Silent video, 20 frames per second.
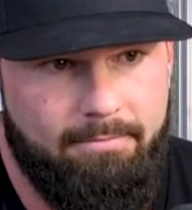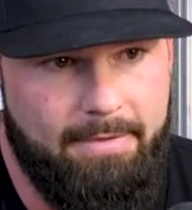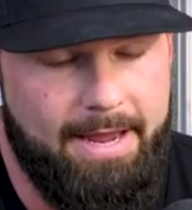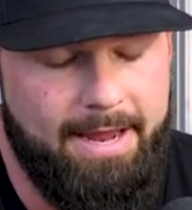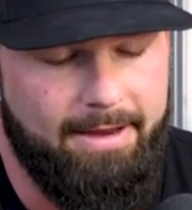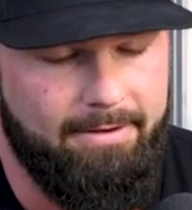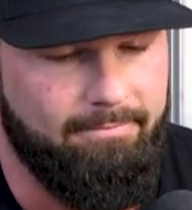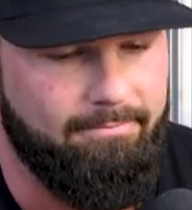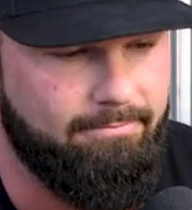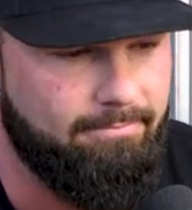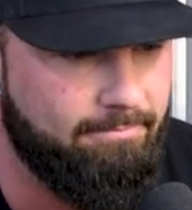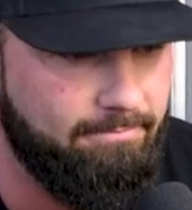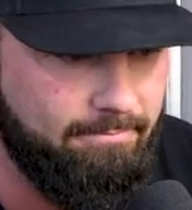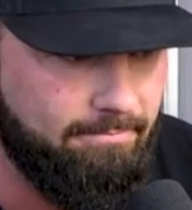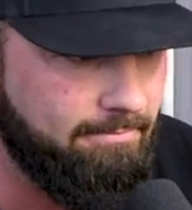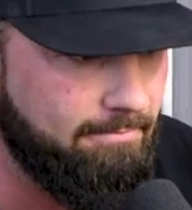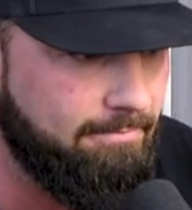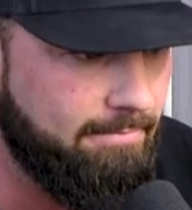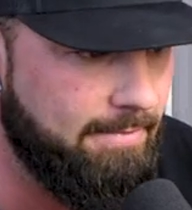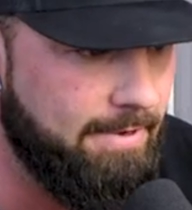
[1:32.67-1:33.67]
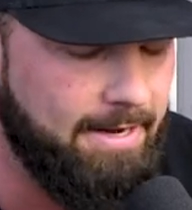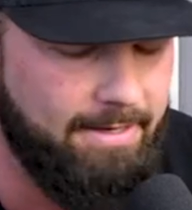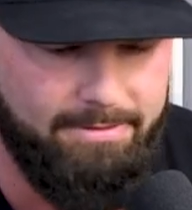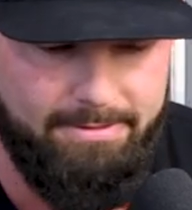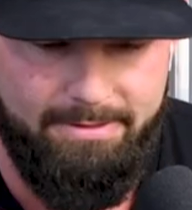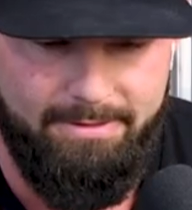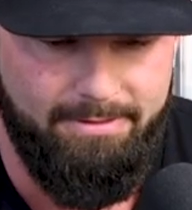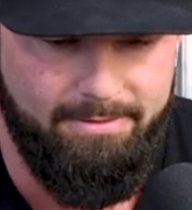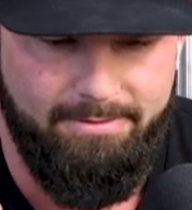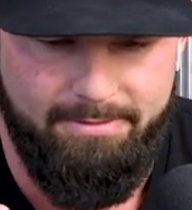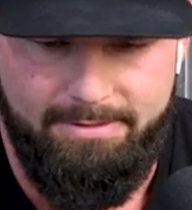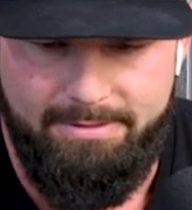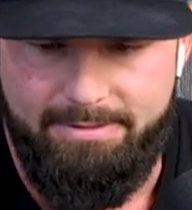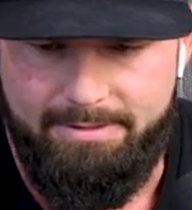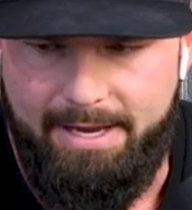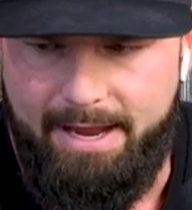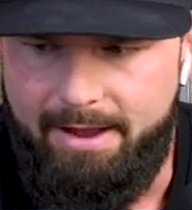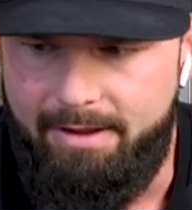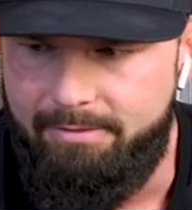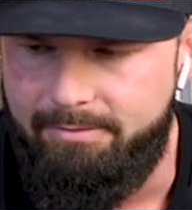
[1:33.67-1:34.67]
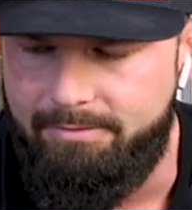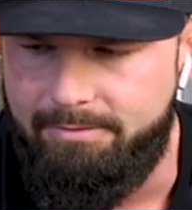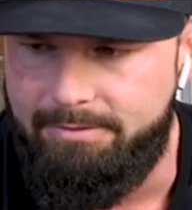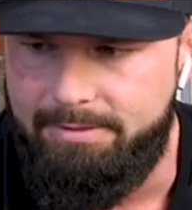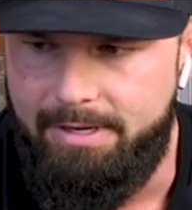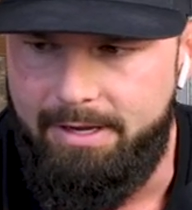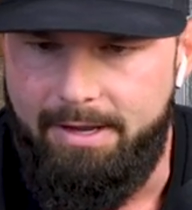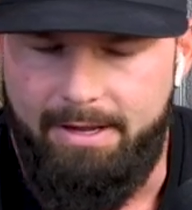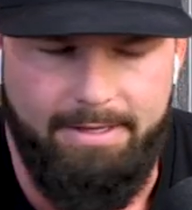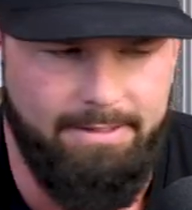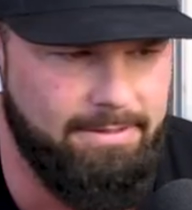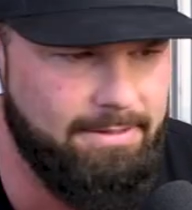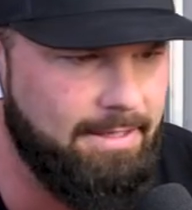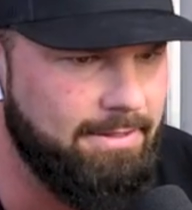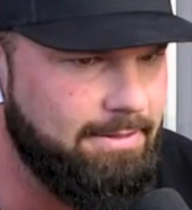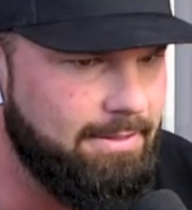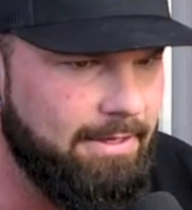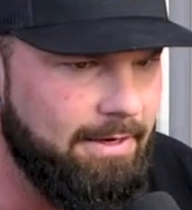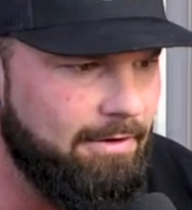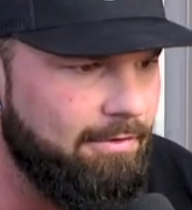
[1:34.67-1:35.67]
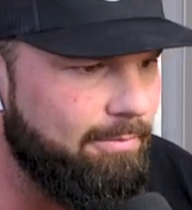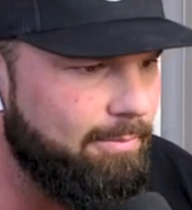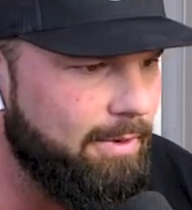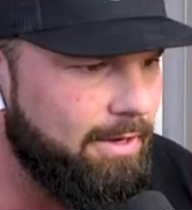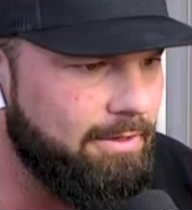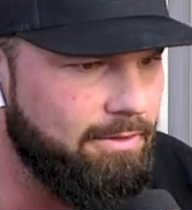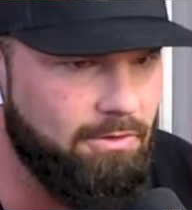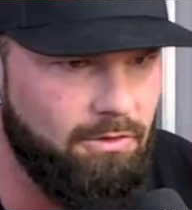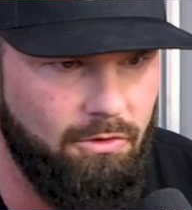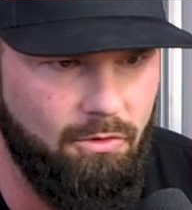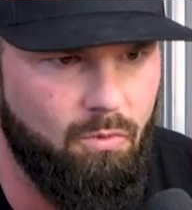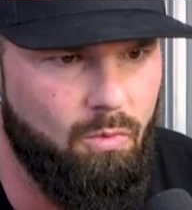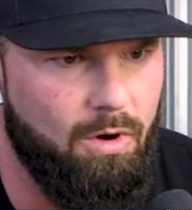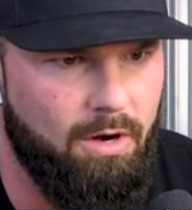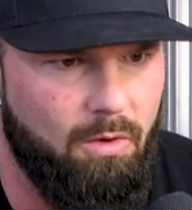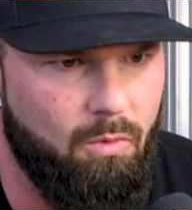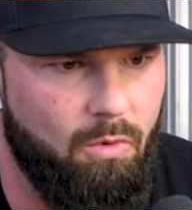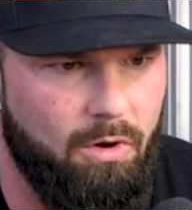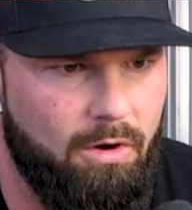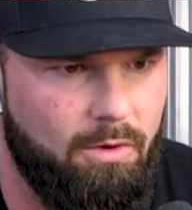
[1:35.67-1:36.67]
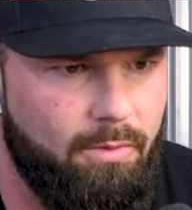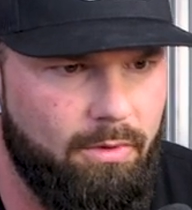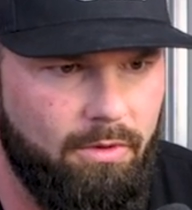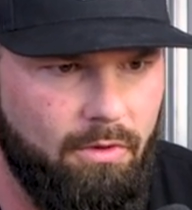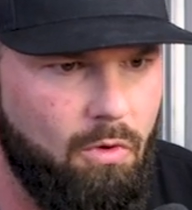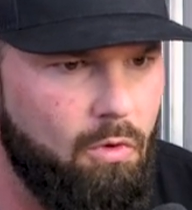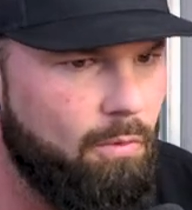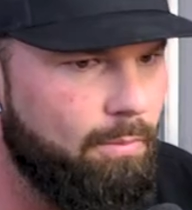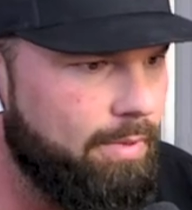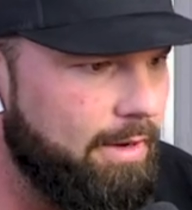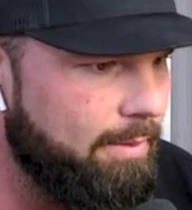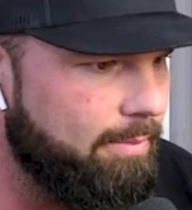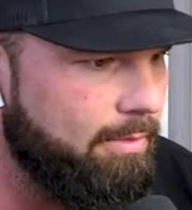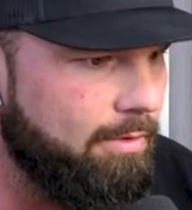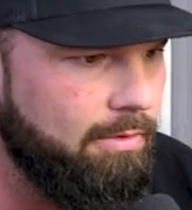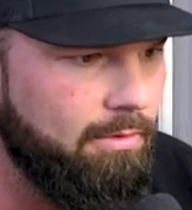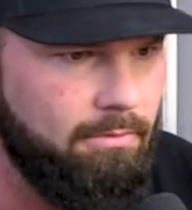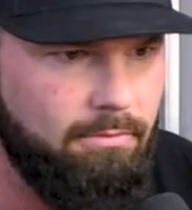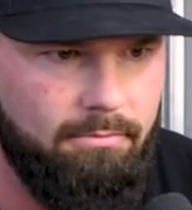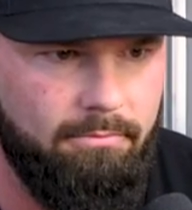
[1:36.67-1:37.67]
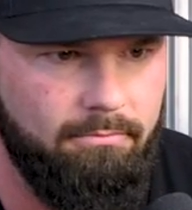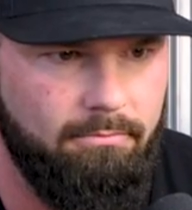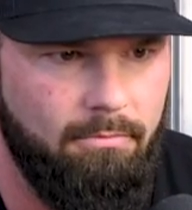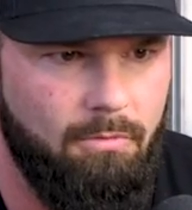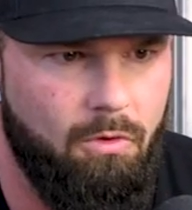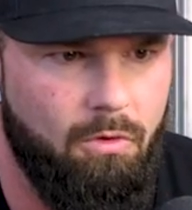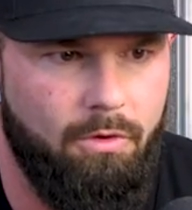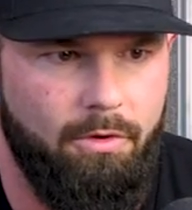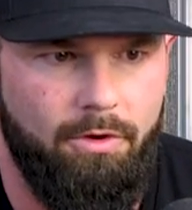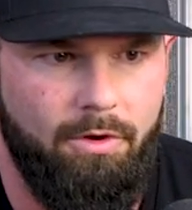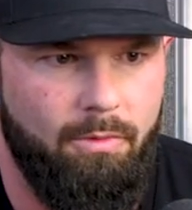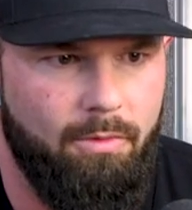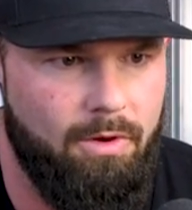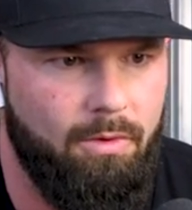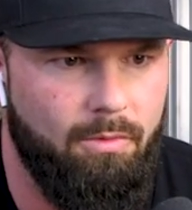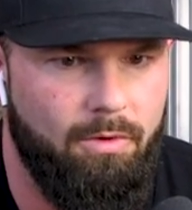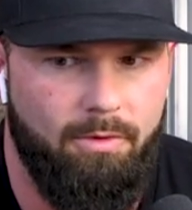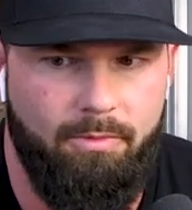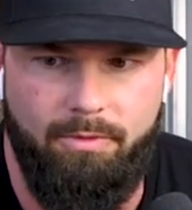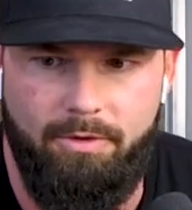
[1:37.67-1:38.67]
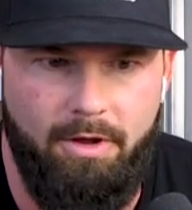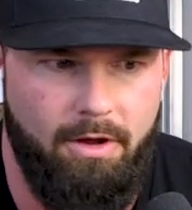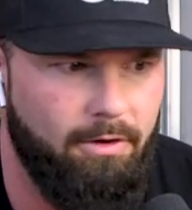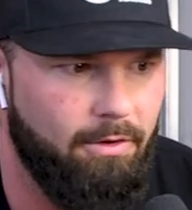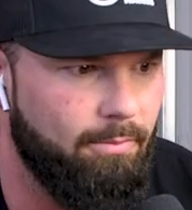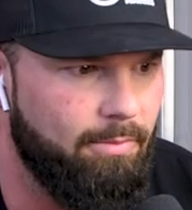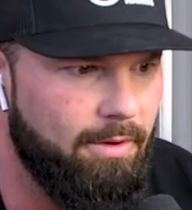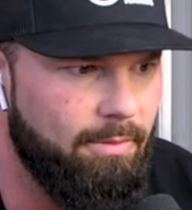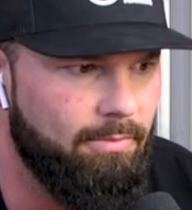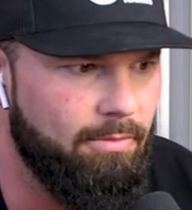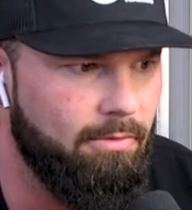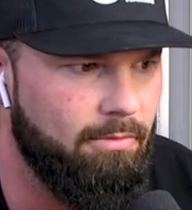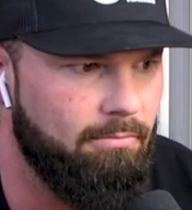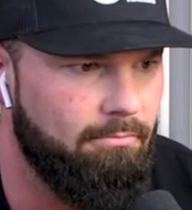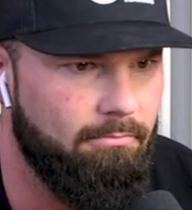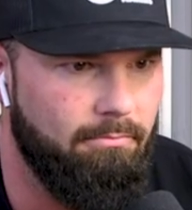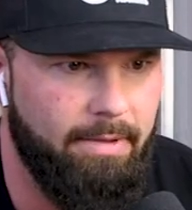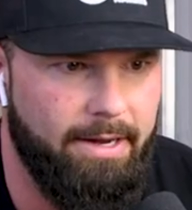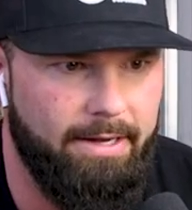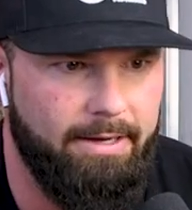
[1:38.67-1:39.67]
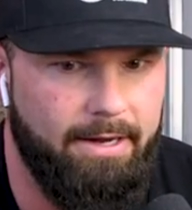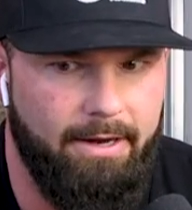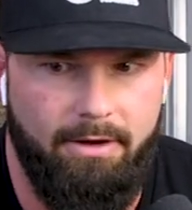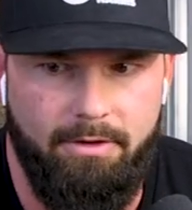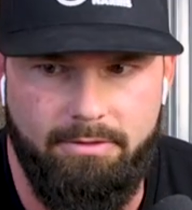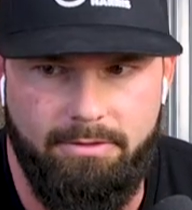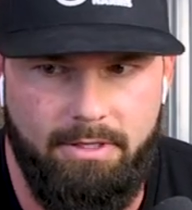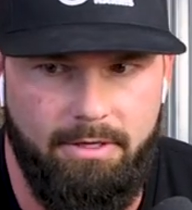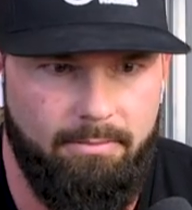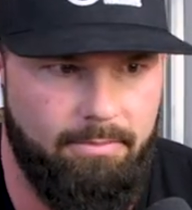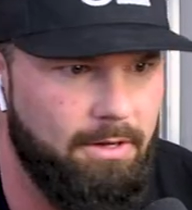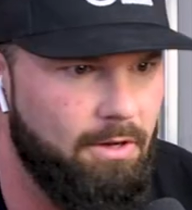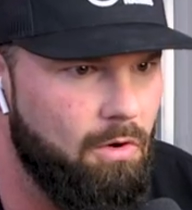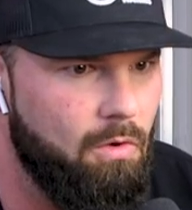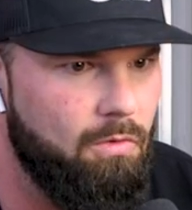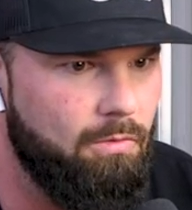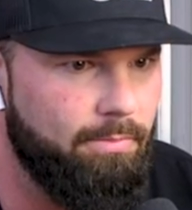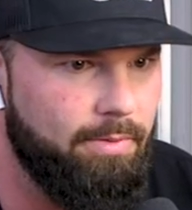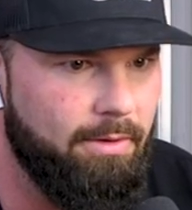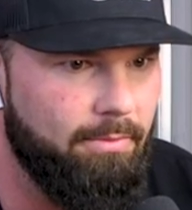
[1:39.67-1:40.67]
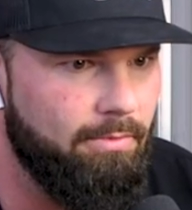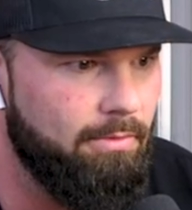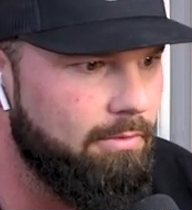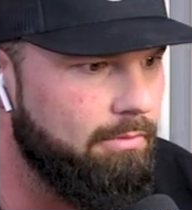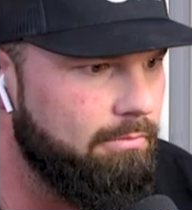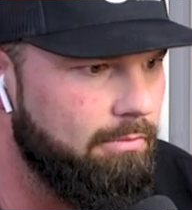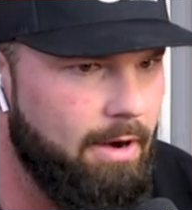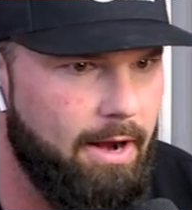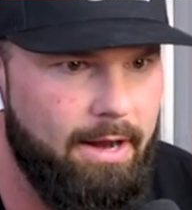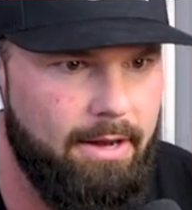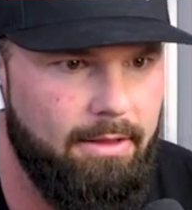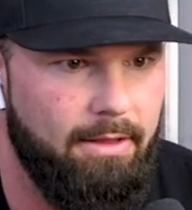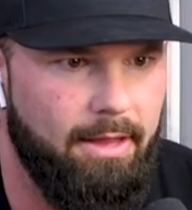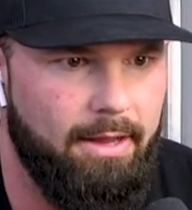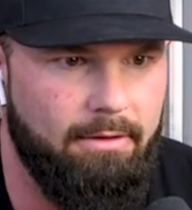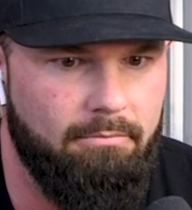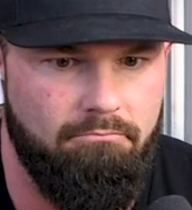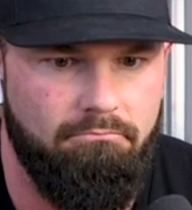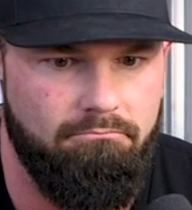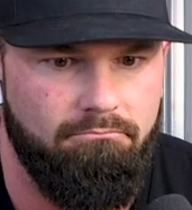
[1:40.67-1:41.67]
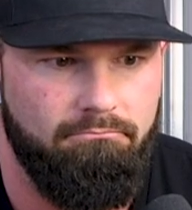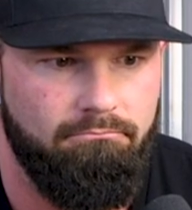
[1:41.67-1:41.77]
And not to sound insensitive, but do you want to work with old people or do you want to work with younger people? Medicare is going to be old people, right? Like,